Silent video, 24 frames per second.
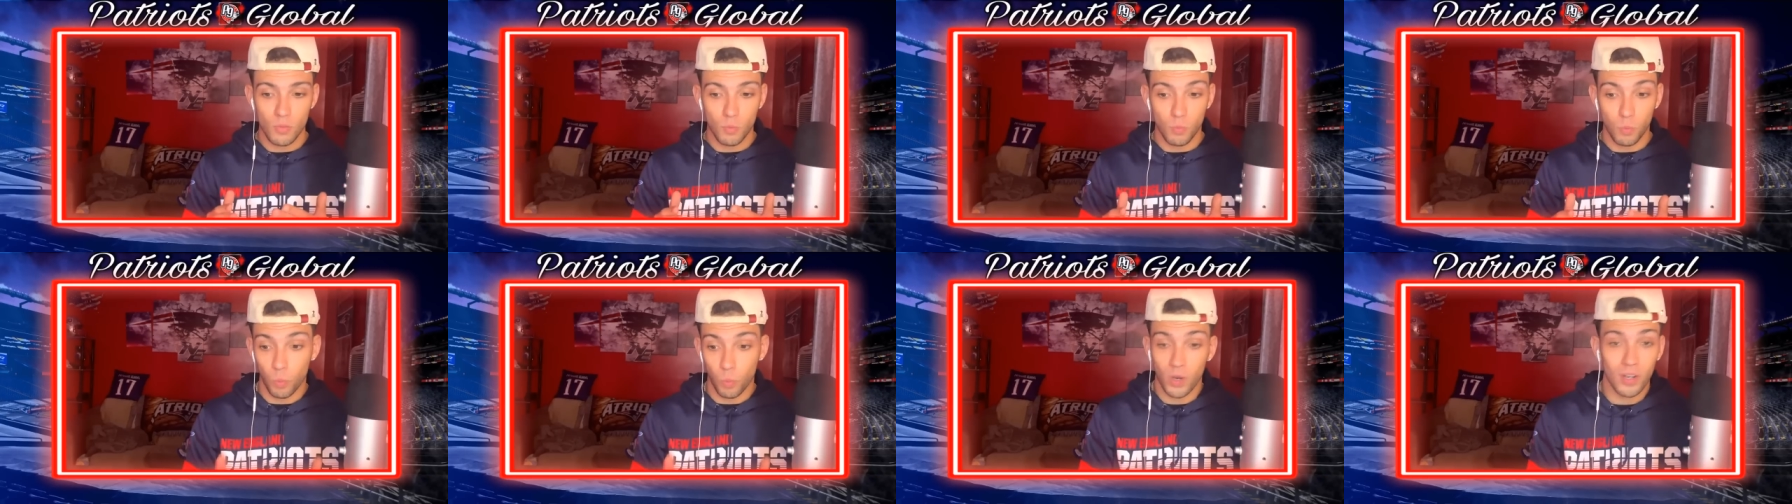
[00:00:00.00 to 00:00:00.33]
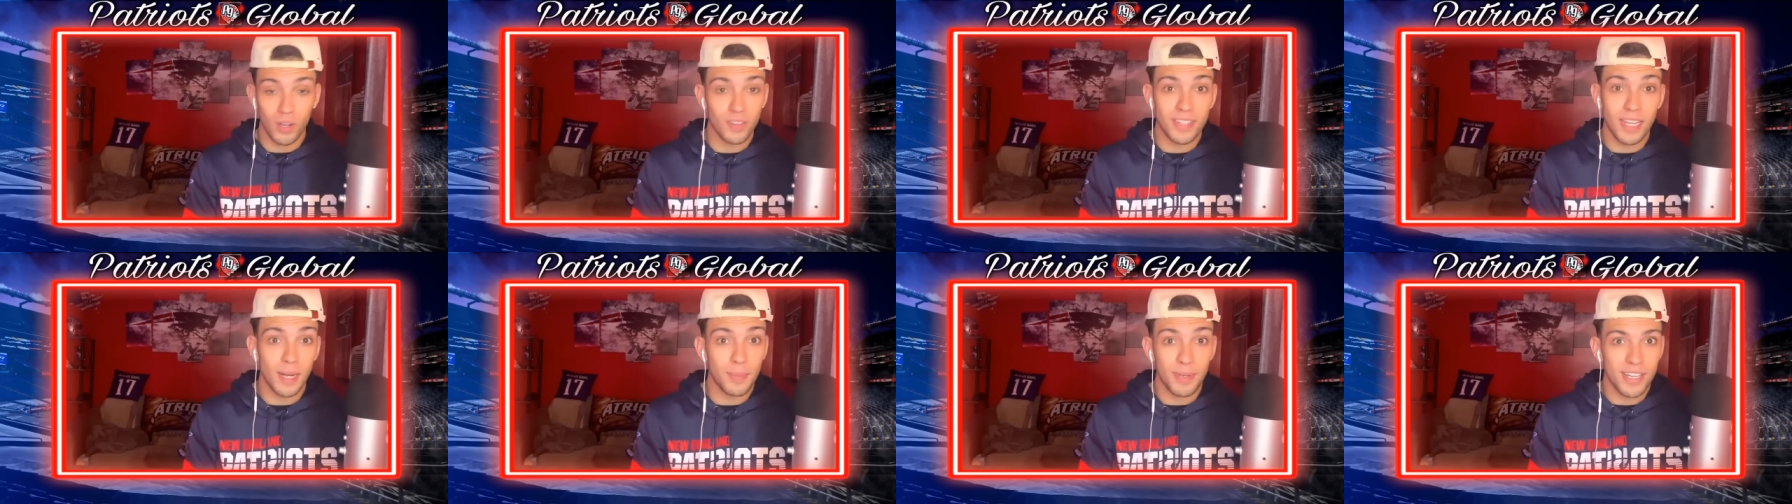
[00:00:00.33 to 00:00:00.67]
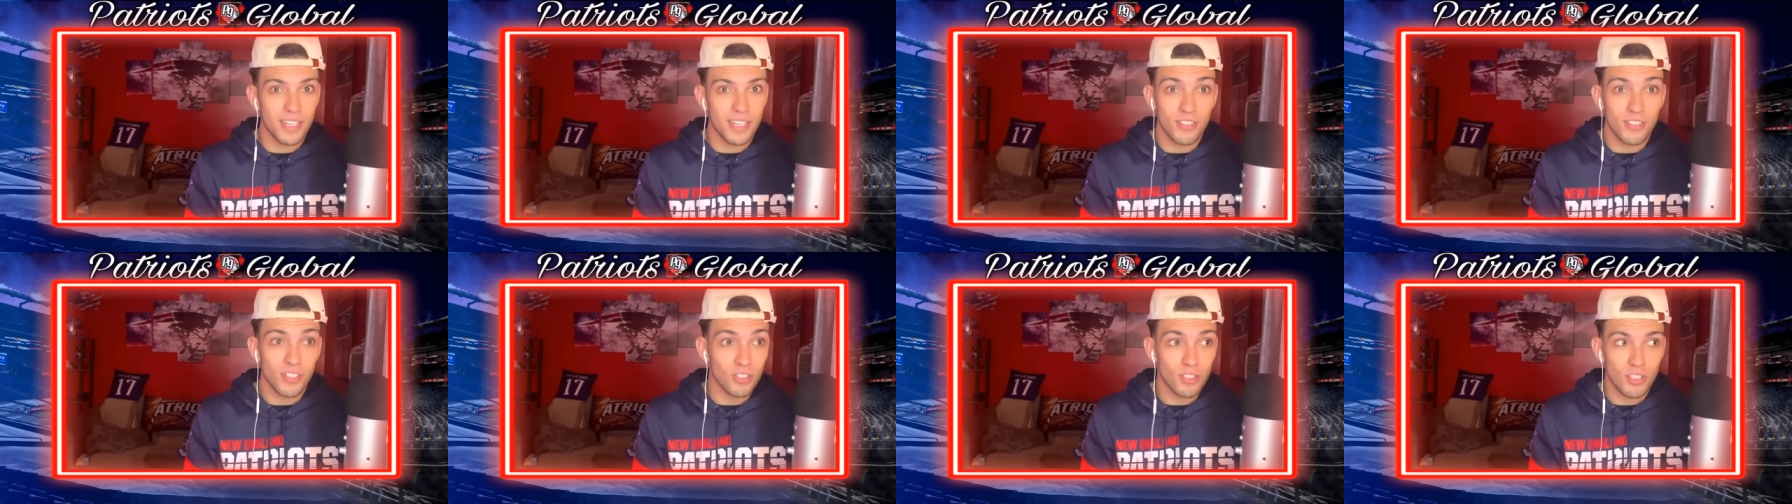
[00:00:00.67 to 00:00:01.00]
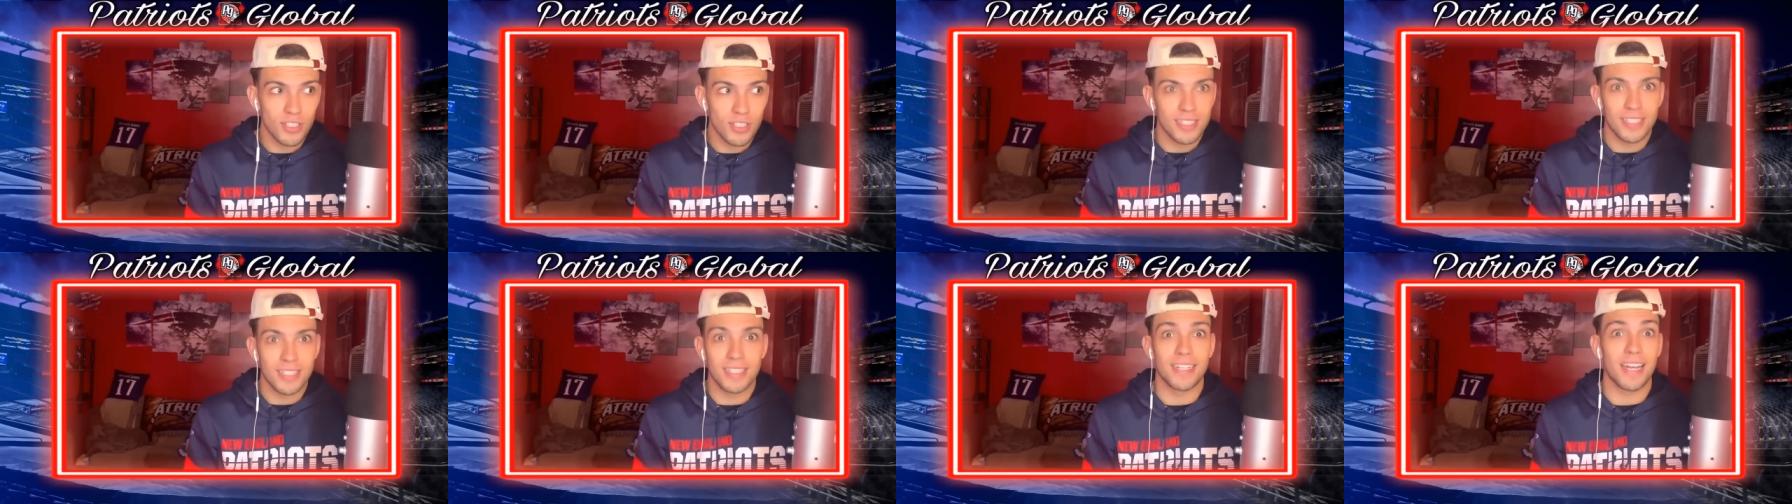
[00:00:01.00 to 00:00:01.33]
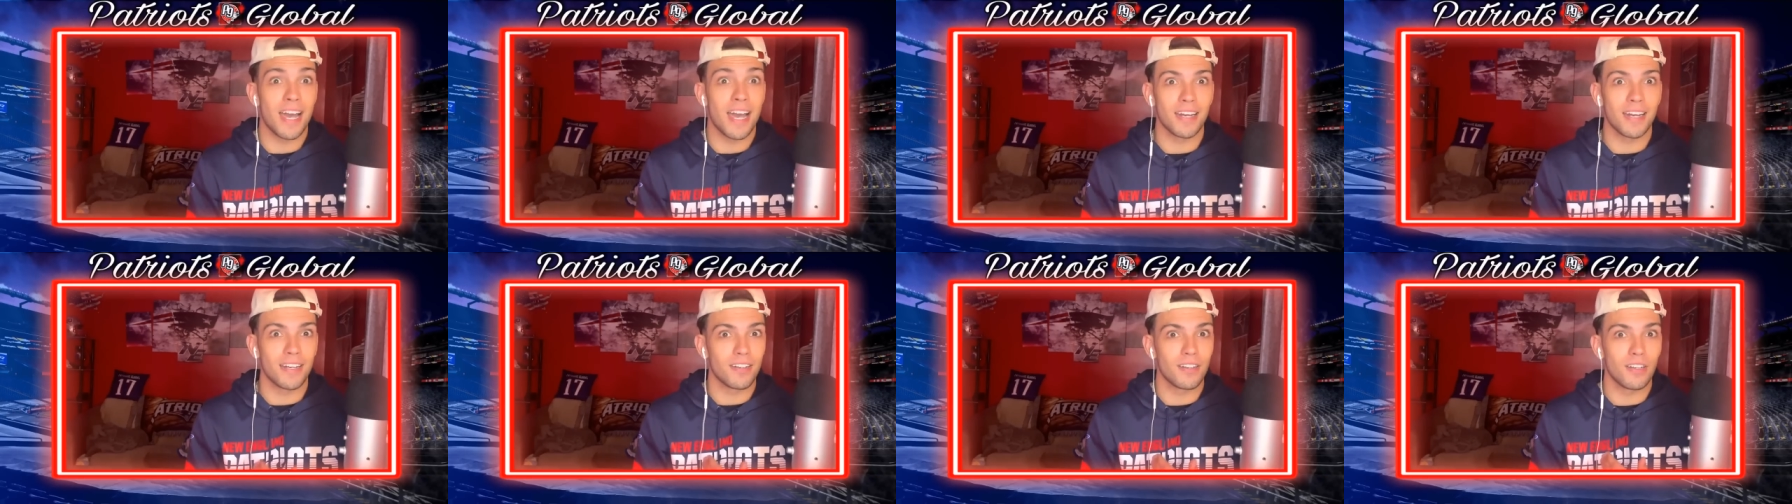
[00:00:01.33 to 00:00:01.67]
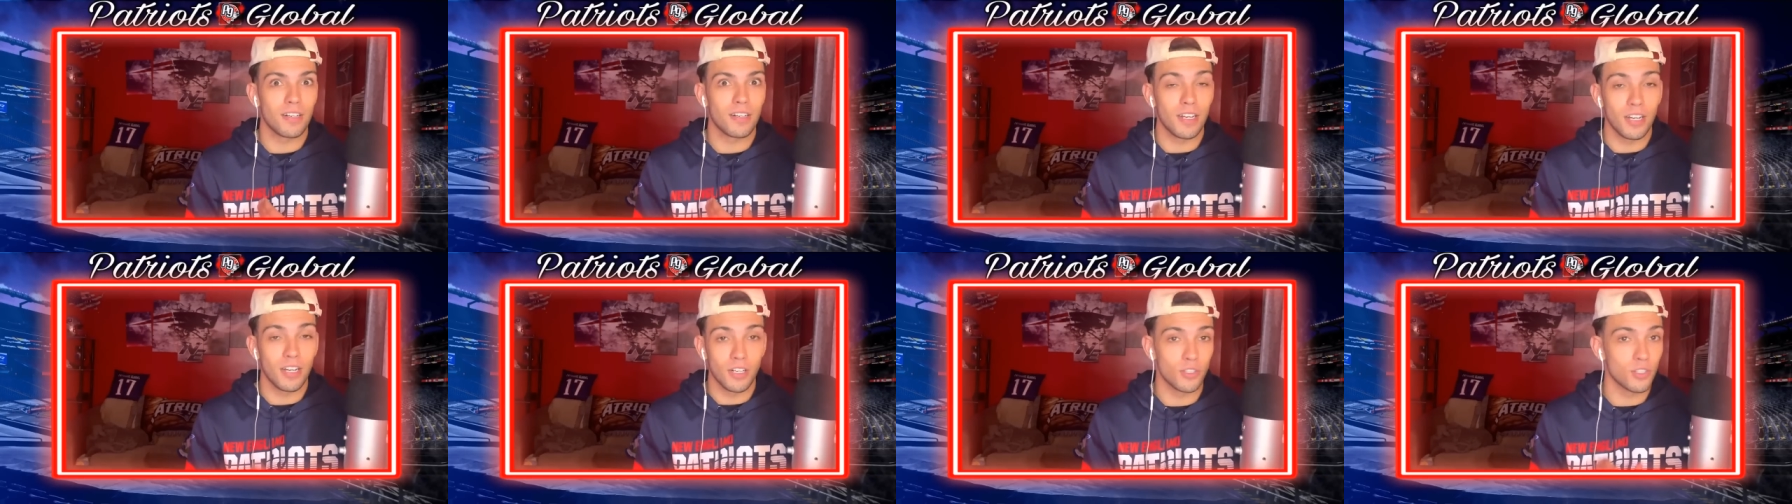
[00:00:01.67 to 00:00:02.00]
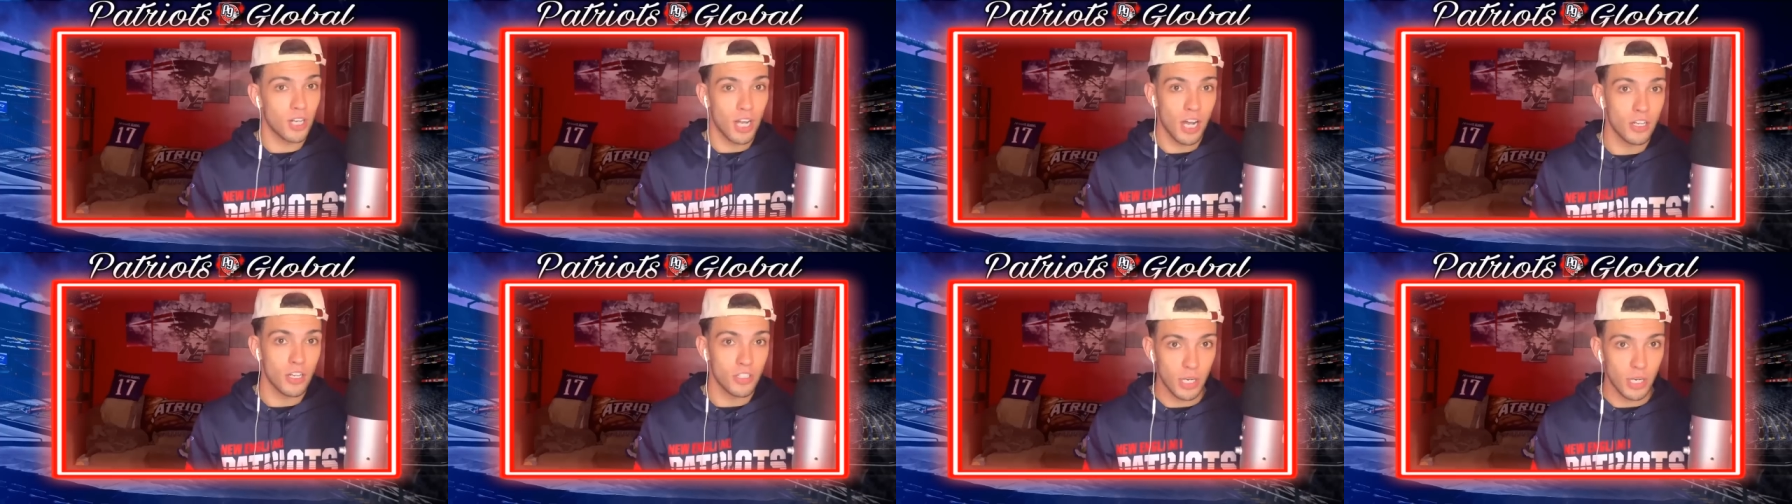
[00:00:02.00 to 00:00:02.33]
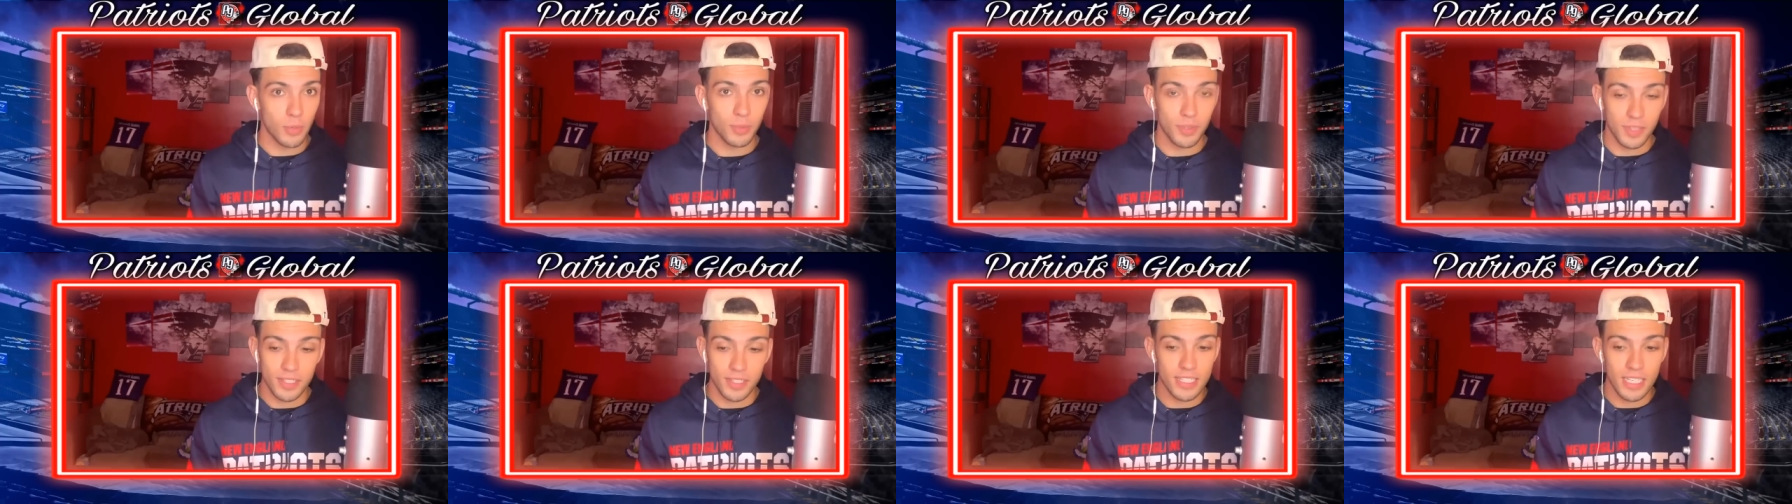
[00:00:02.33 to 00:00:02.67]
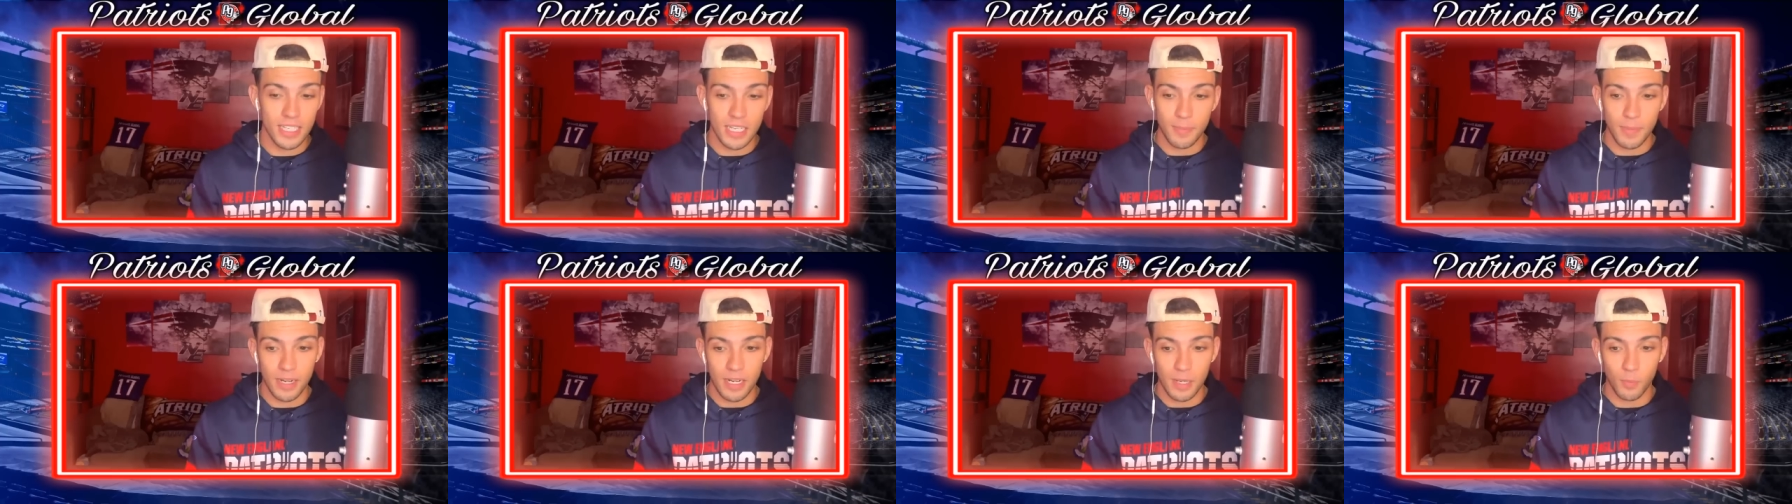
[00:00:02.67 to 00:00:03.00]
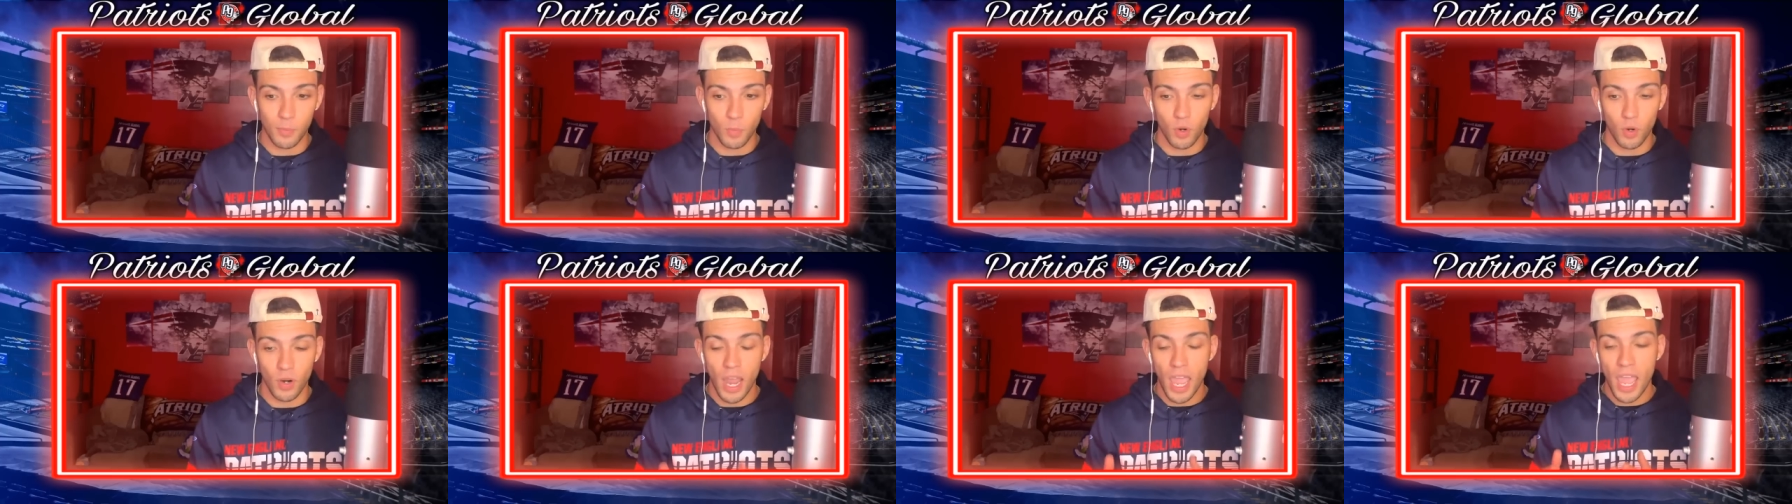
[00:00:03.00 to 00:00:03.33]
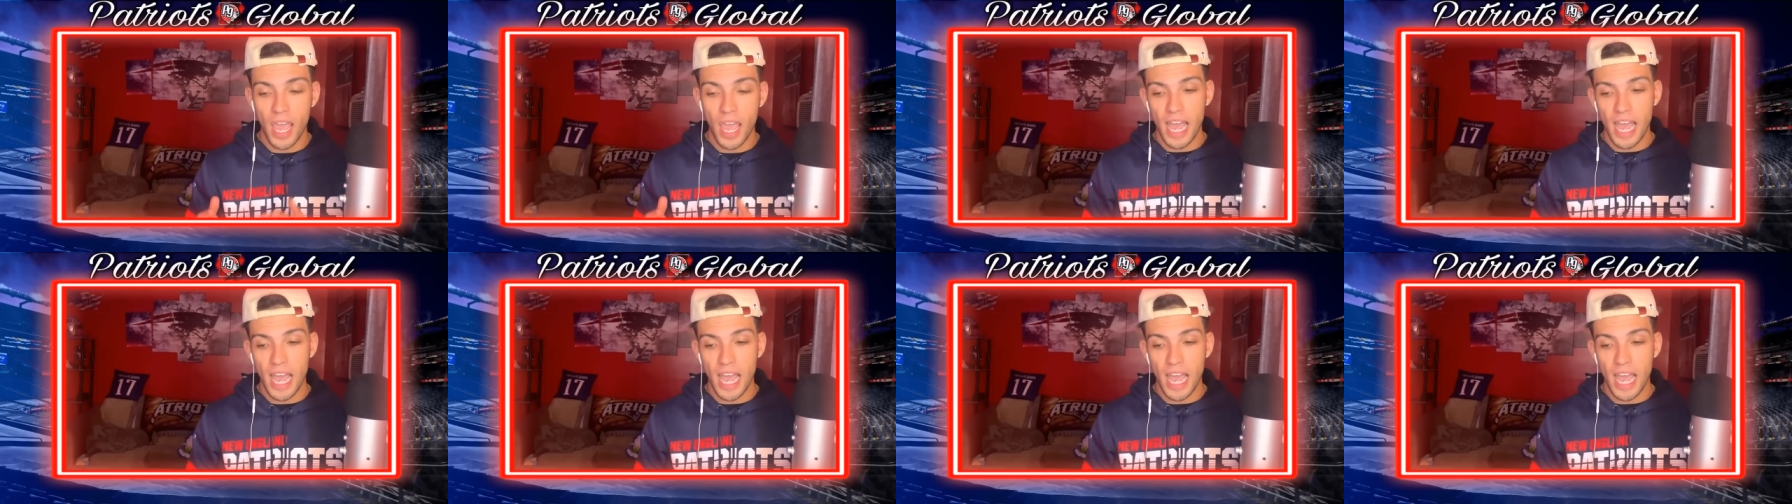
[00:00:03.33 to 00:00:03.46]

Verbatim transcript: weren't there because they're just not under contract with the team anymore.